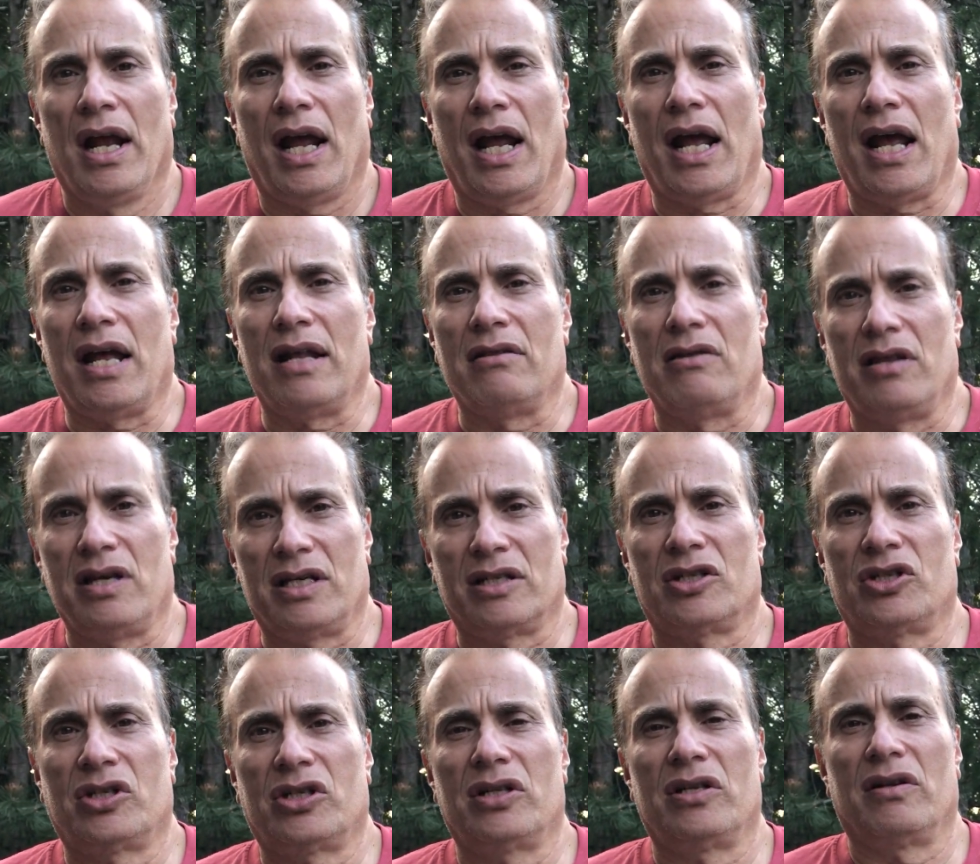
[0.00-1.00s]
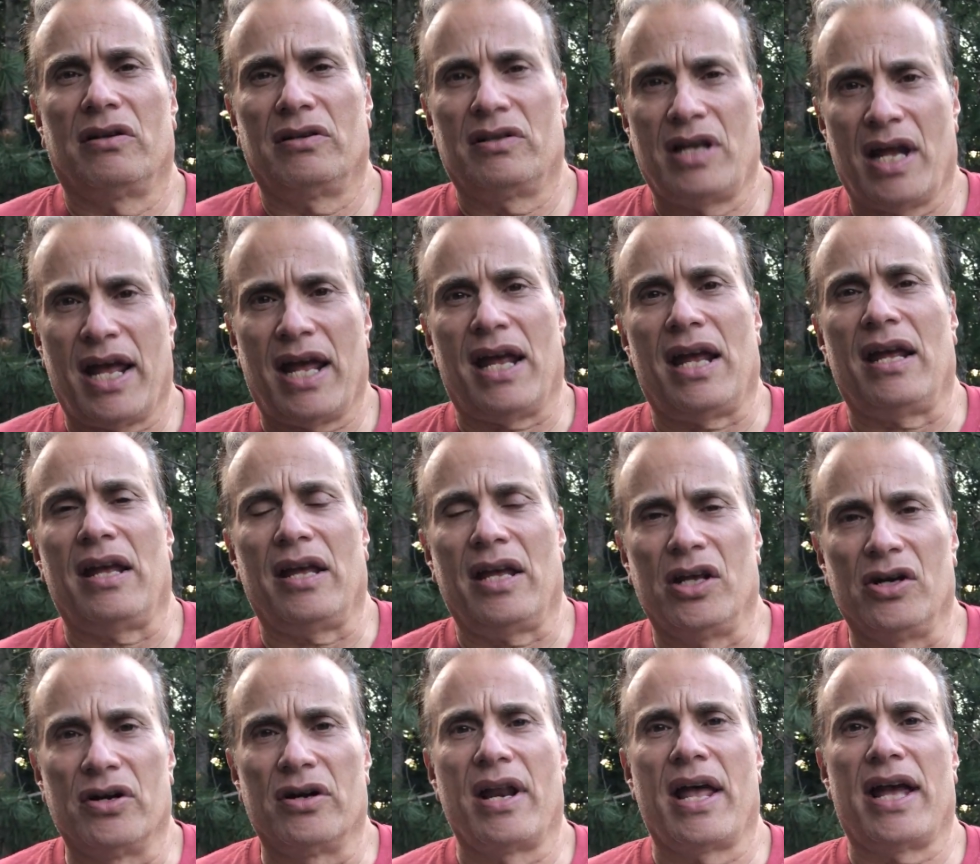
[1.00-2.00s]
And this day,
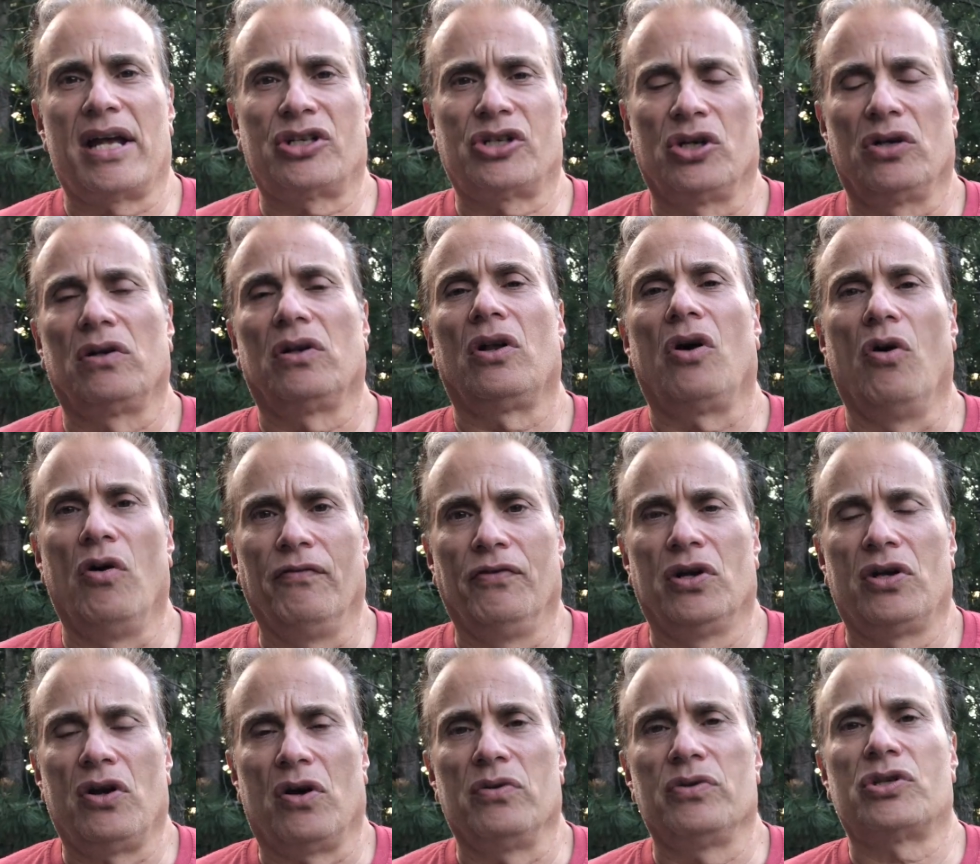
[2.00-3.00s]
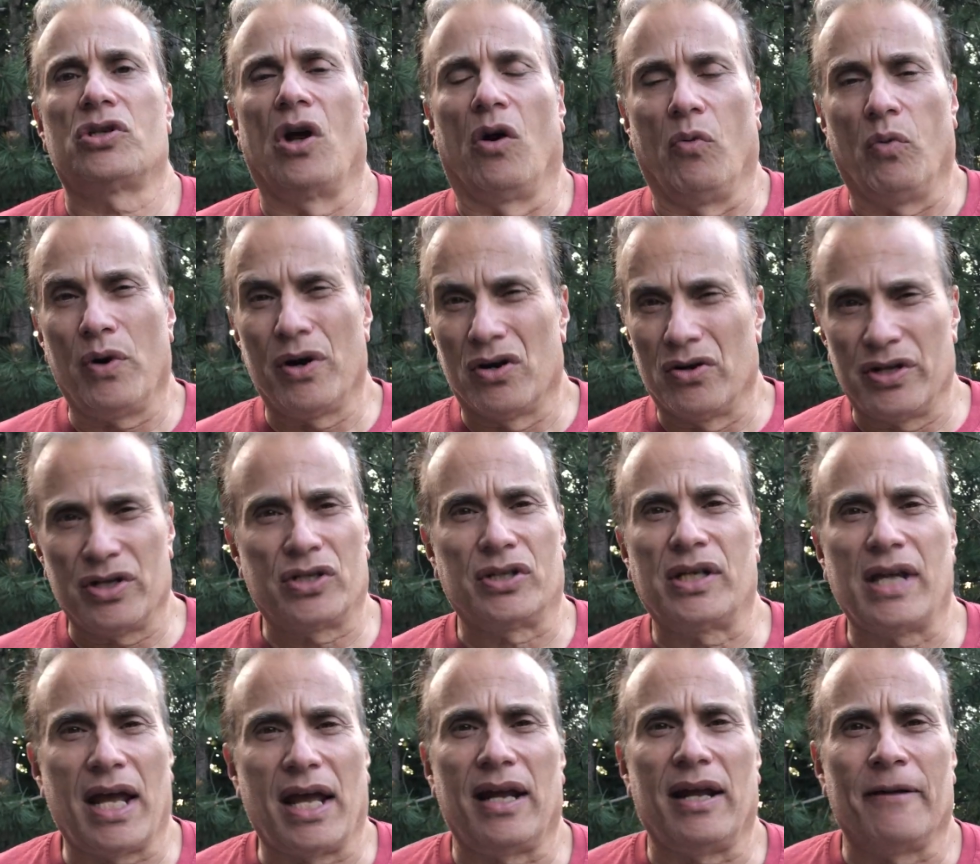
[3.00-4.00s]
International Overdose Awareness
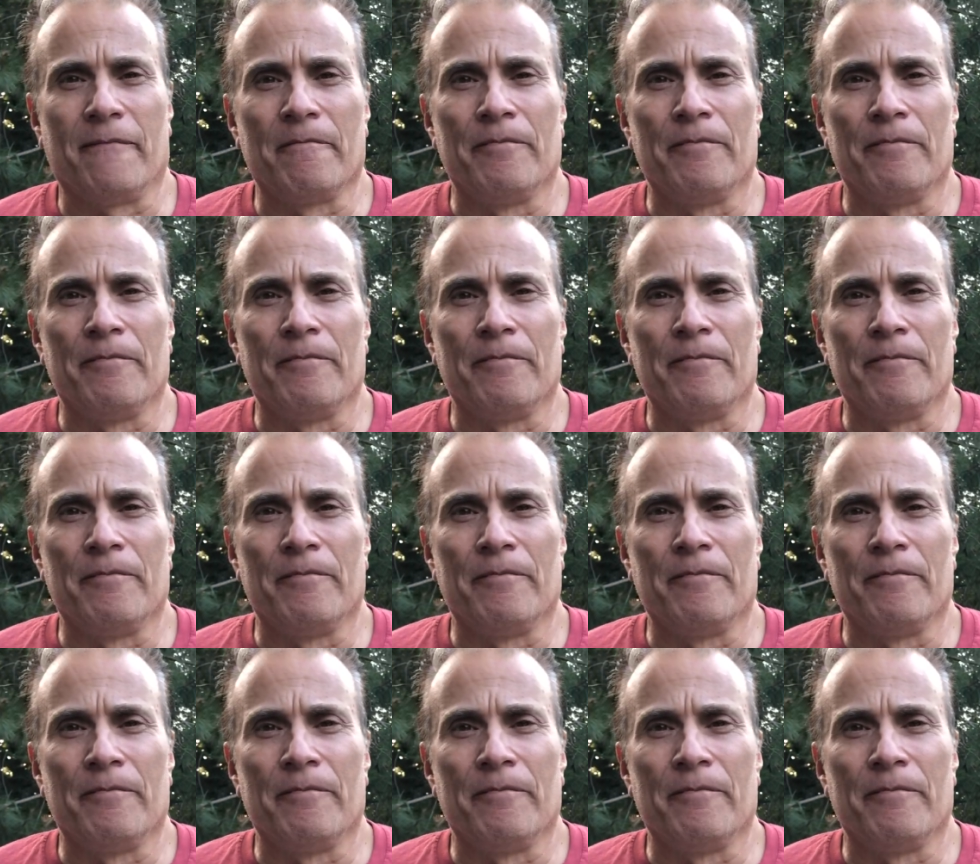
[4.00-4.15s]
Day,